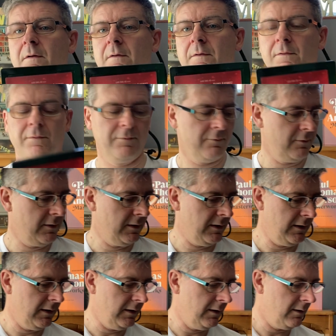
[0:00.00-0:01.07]

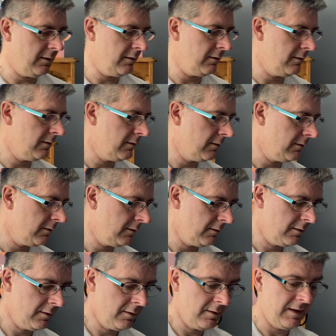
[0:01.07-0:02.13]
3.
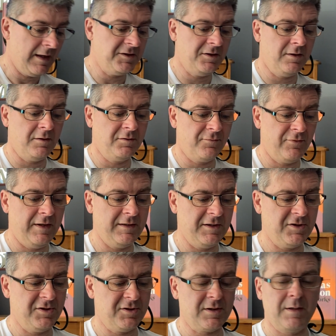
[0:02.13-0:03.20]
Actually, those 3
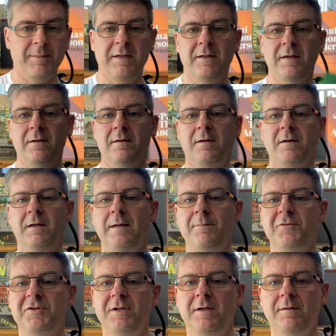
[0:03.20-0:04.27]
editions come in the
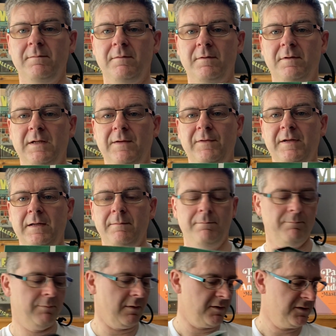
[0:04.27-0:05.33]
Kimchi DVD
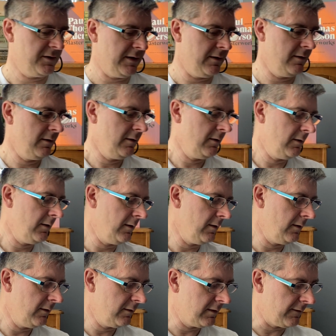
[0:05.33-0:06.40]
box set.
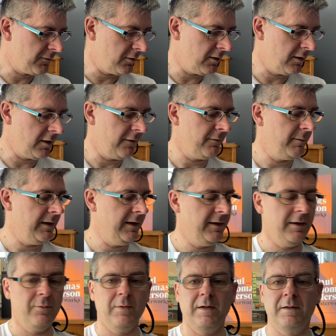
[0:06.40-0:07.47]
I've got a Nova
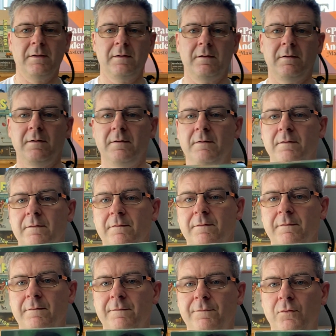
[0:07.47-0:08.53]
Media one,
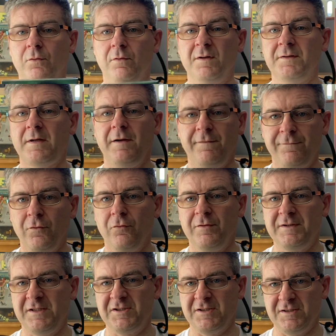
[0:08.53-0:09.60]
4. It's only 4
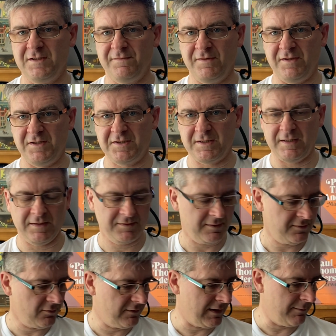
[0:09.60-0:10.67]
editions, for goodness sake, so
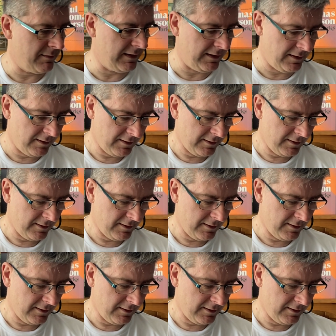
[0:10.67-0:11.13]
it's not that many.